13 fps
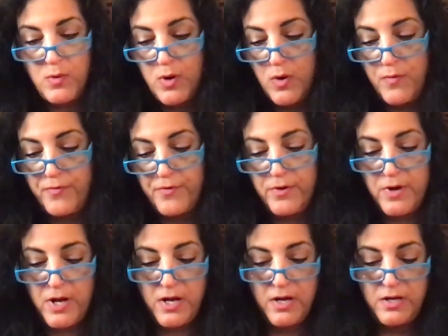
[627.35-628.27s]
over
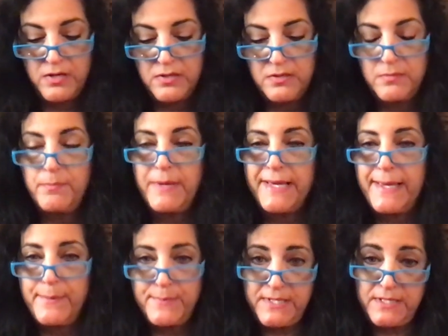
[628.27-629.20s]
my
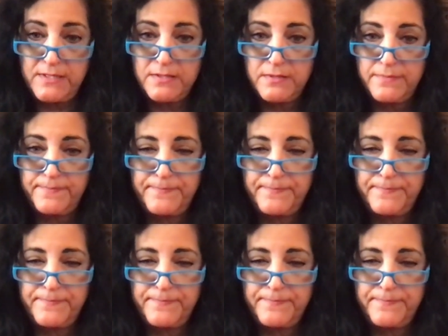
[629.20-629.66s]
empties.